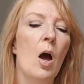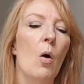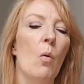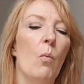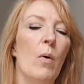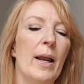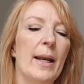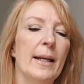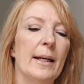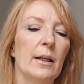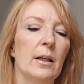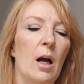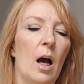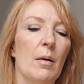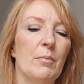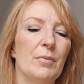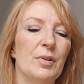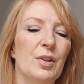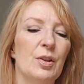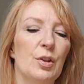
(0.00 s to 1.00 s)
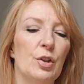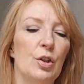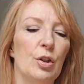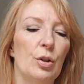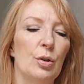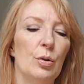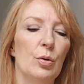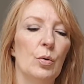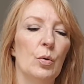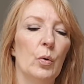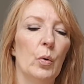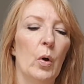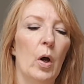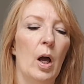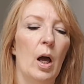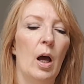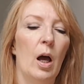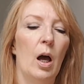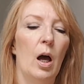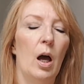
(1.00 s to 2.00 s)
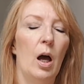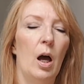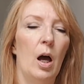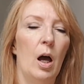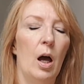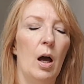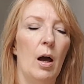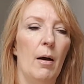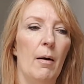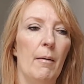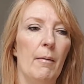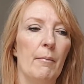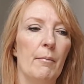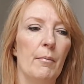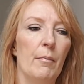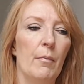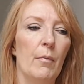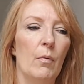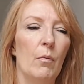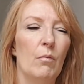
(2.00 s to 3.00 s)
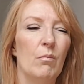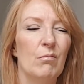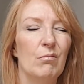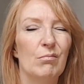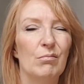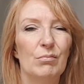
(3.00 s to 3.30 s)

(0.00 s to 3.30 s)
when it comes to um,